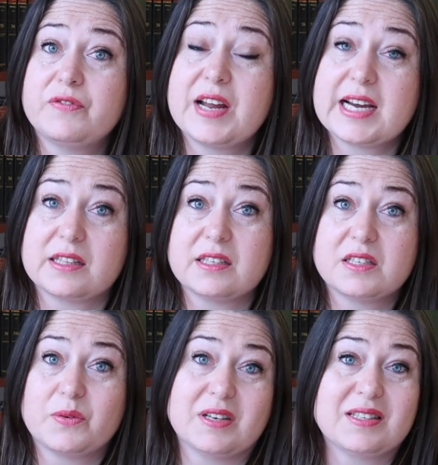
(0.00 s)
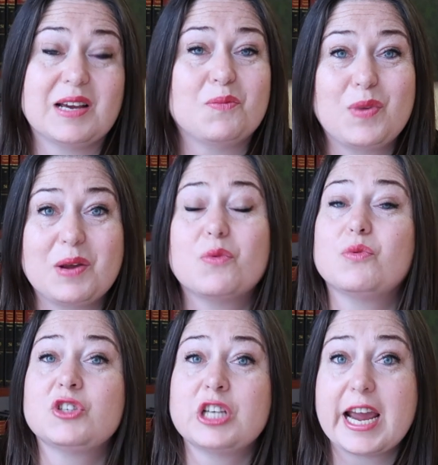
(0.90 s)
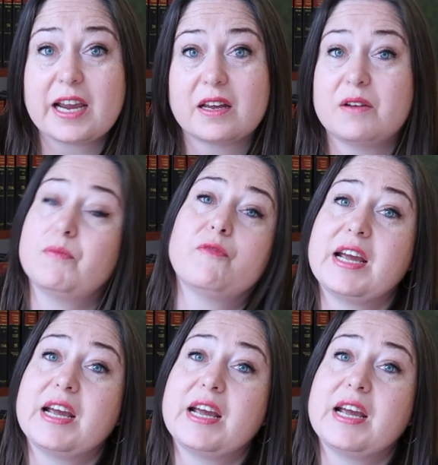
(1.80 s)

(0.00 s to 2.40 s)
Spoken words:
flag this to us and we will check and